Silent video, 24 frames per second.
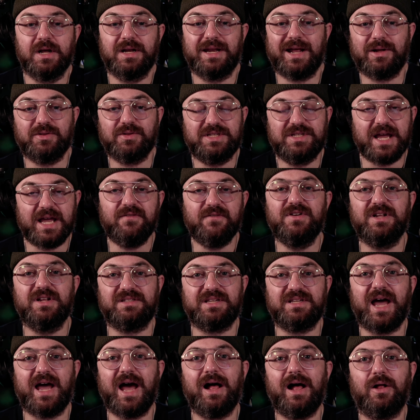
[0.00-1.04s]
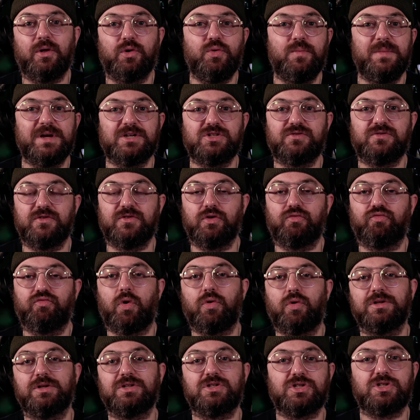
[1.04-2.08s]
now, Dave Natale, who mixed for the
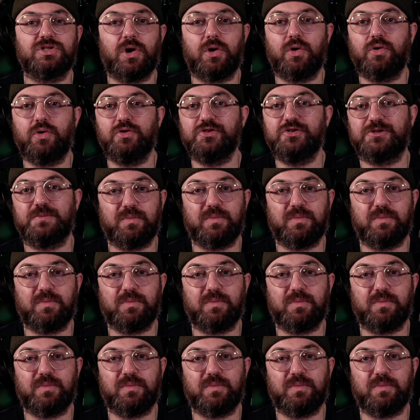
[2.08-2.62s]
Rolling Stones,